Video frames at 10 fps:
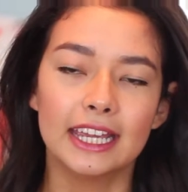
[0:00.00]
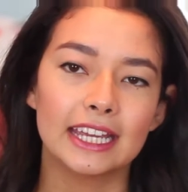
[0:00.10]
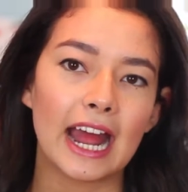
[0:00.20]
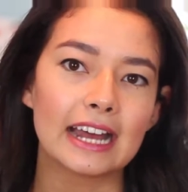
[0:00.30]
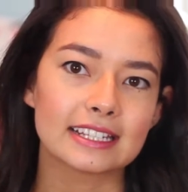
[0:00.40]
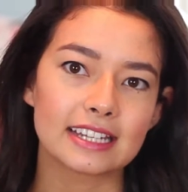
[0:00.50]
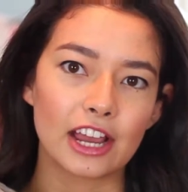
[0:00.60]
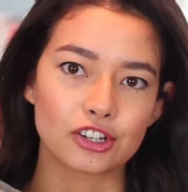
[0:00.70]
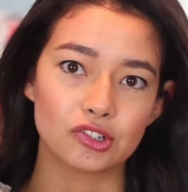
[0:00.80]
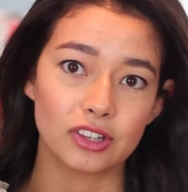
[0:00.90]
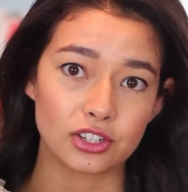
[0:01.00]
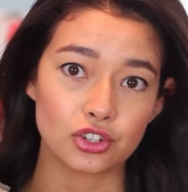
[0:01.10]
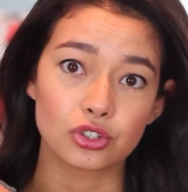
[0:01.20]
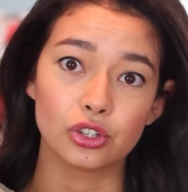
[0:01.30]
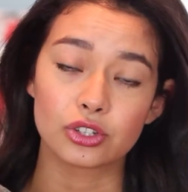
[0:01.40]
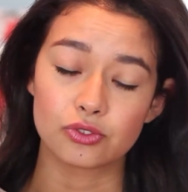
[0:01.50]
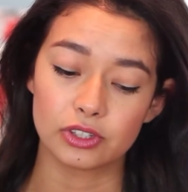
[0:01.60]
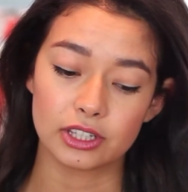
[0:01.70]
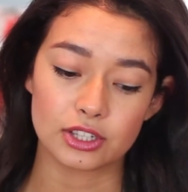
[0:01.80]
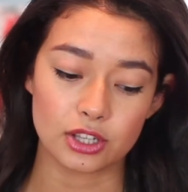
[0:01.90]
it has a texture that just looks
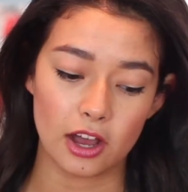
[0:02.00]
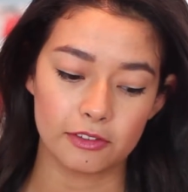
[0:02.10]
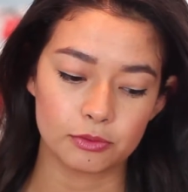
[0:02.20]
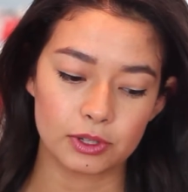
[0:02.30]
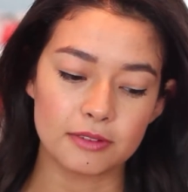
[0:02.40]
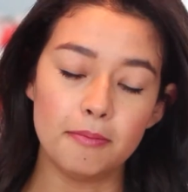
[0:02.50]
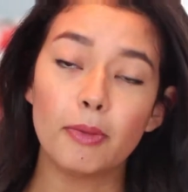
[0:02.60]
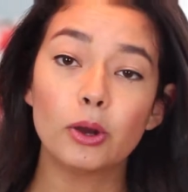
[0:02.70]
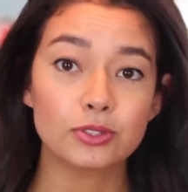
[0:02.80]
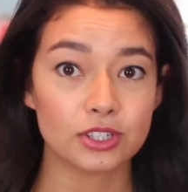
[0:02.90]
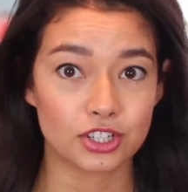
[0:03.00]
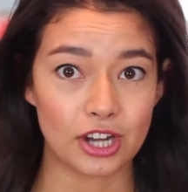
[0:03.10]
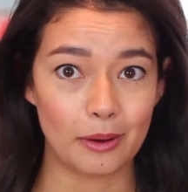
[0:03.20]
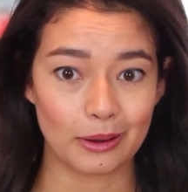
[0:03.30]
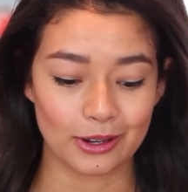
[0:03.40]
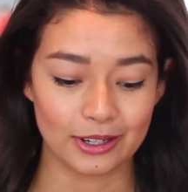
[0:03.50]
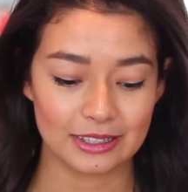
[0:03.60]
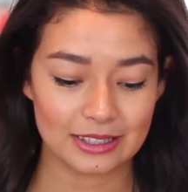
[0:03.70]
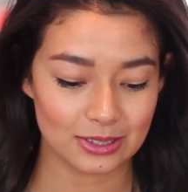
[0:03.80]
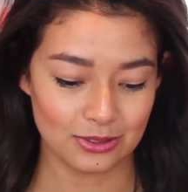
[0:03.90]
really soft which most shower
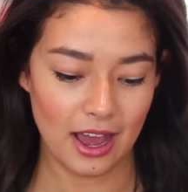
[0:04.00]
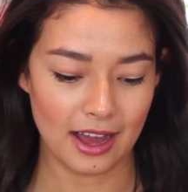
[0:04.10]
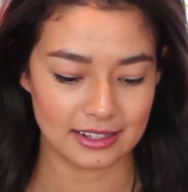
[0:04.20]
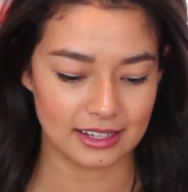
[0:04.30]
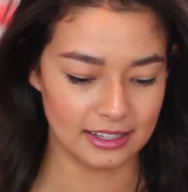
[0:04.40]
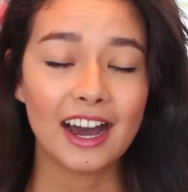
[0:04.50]
curtains do not.